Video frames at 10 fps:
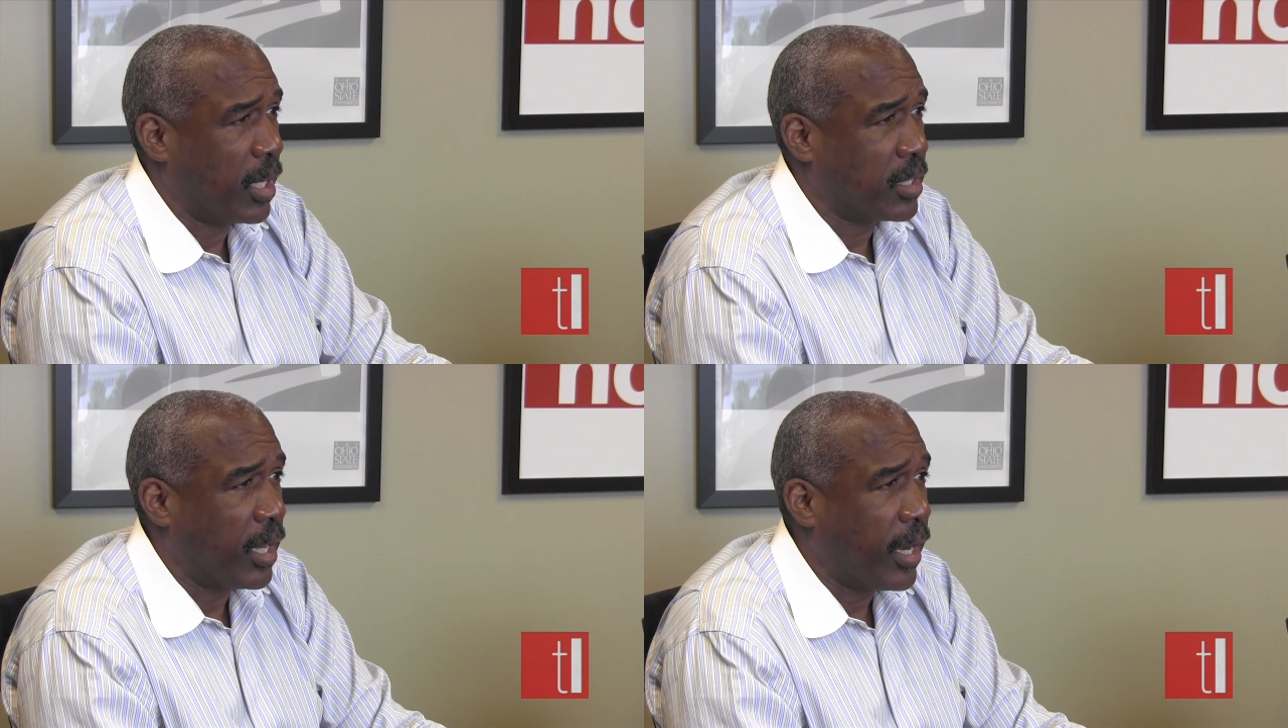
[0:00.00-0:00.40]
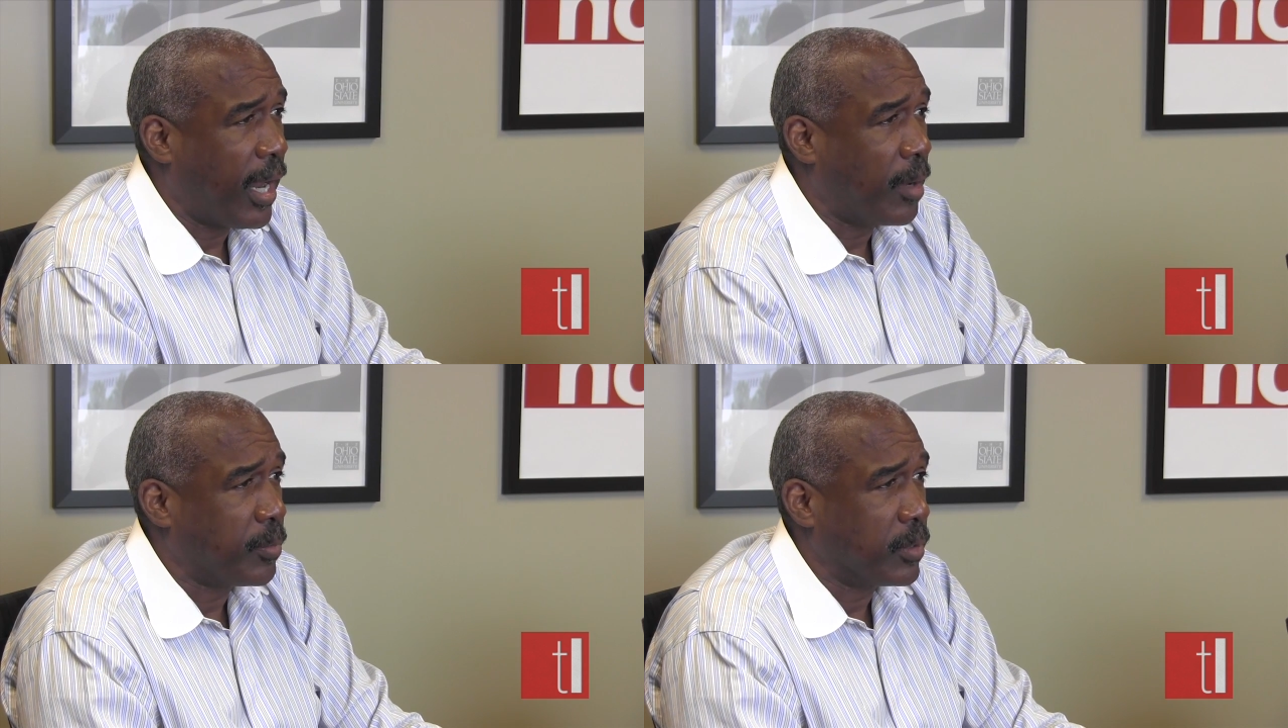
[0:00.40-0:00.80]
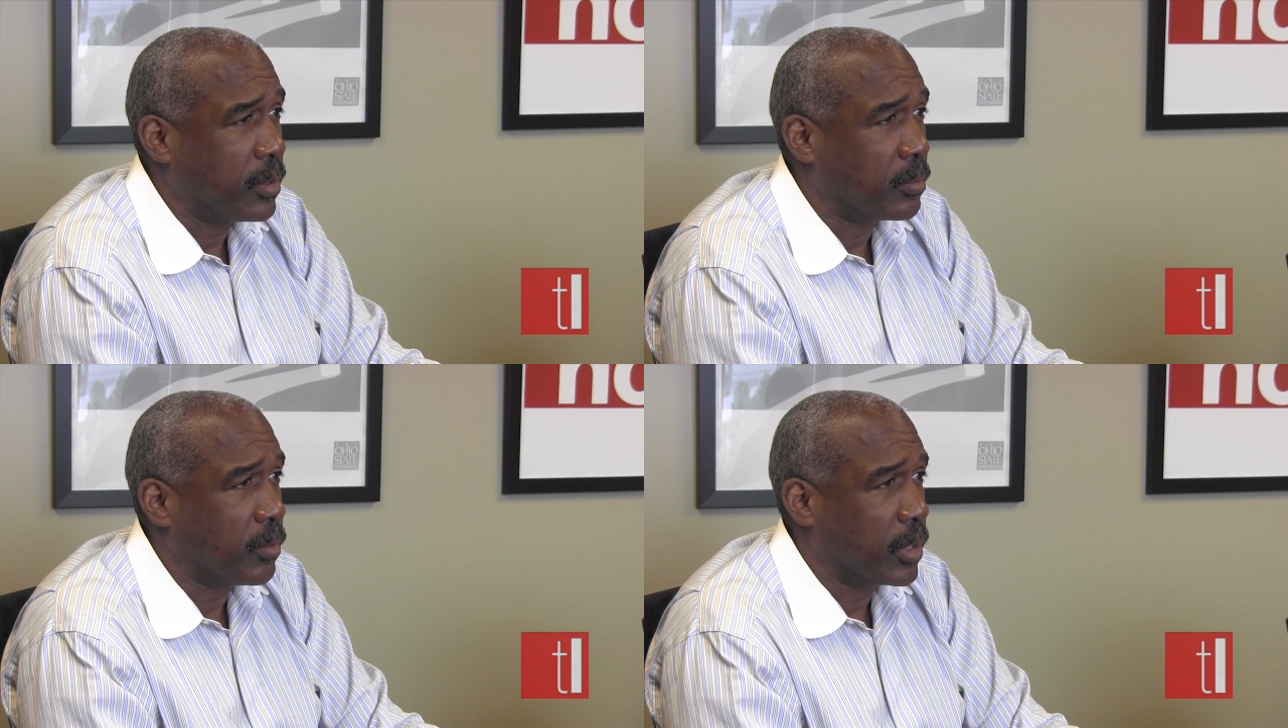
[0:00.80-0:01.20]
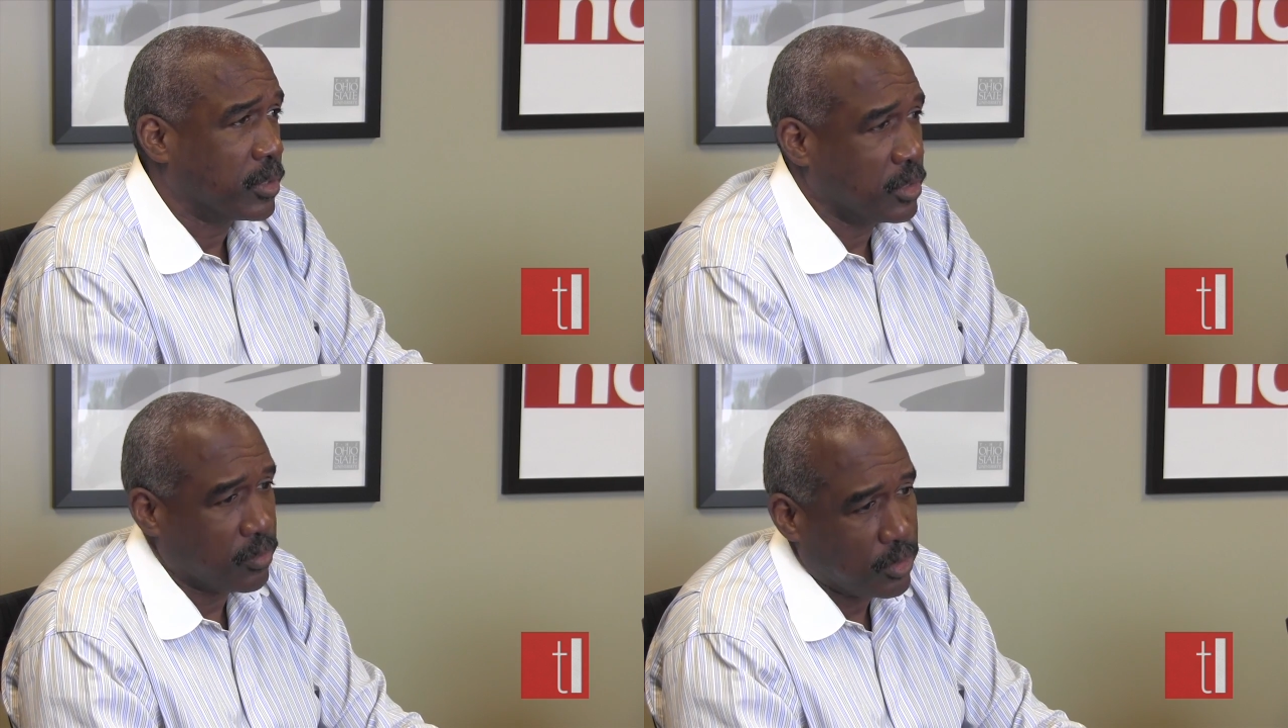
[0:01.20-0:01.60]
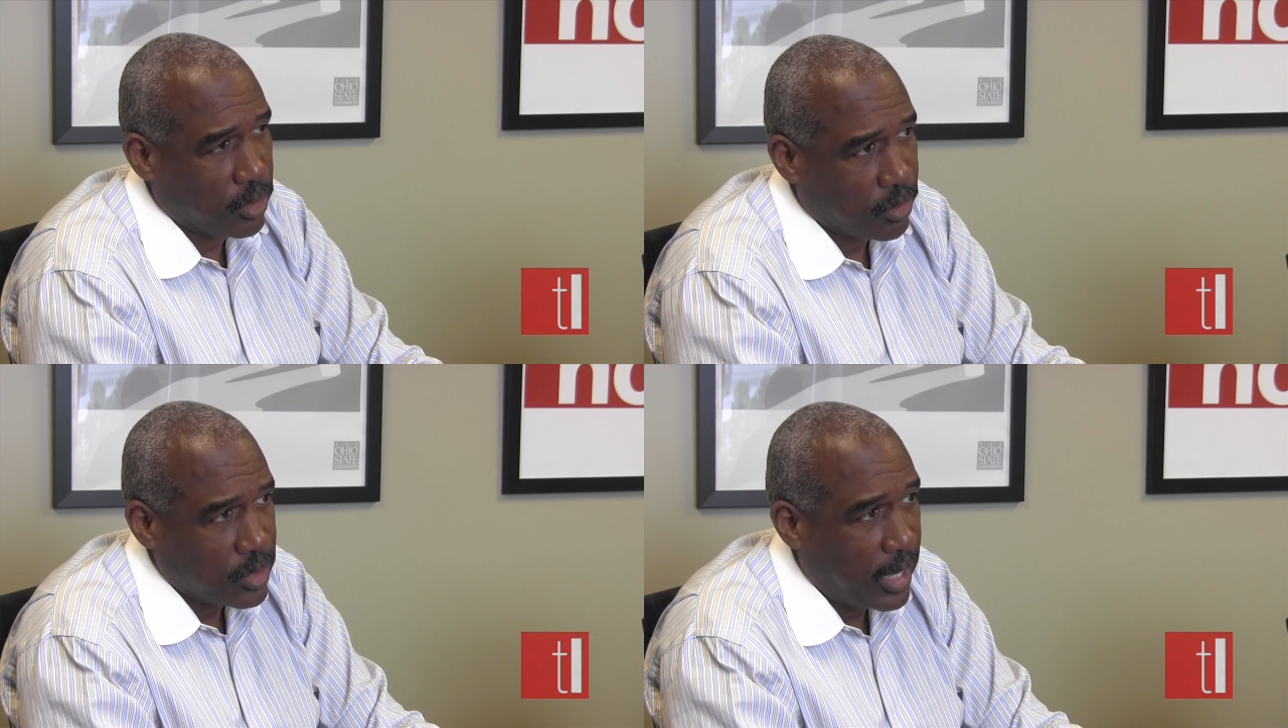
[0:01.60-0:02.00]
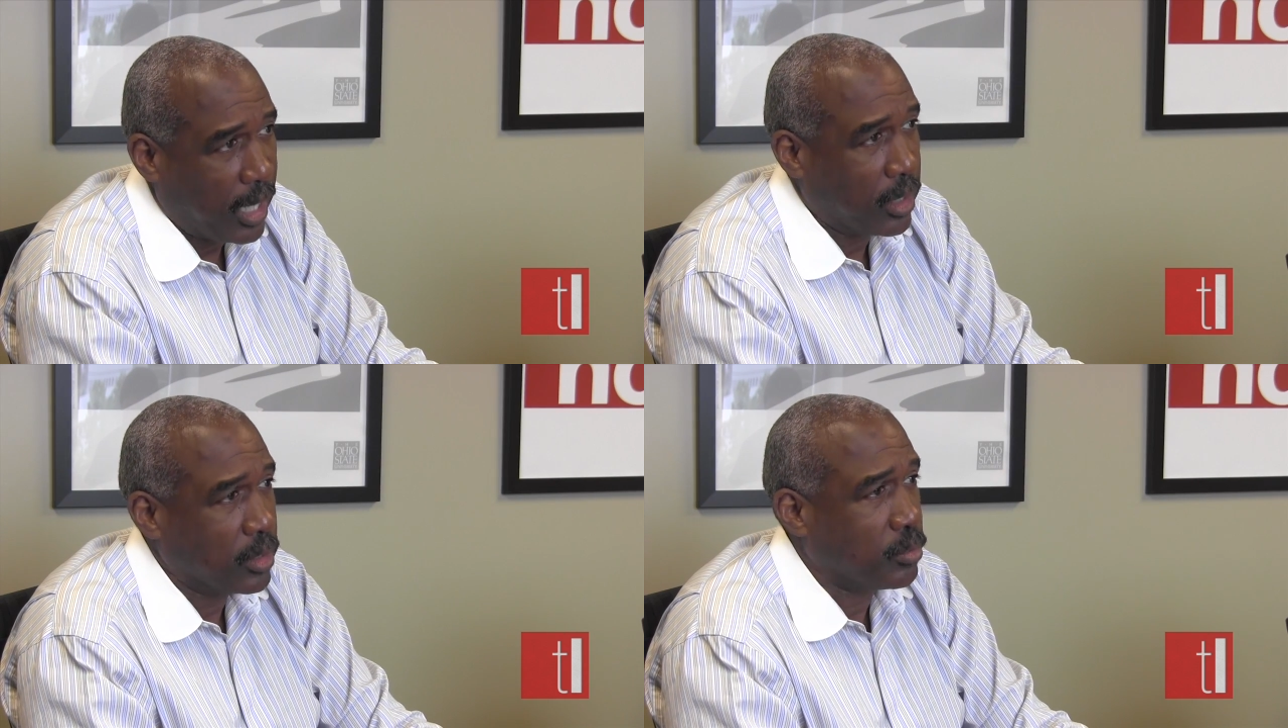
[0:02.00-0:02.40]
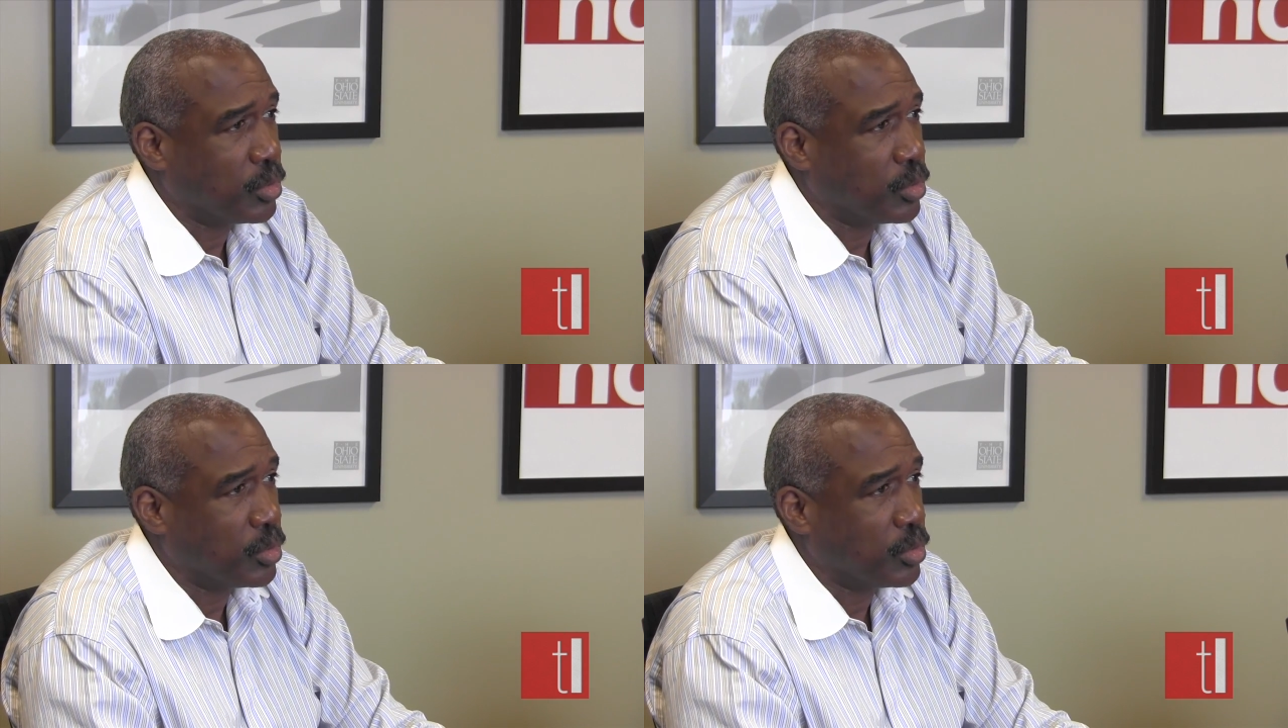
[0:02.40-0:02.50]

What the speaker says: make that happen relative to your talent,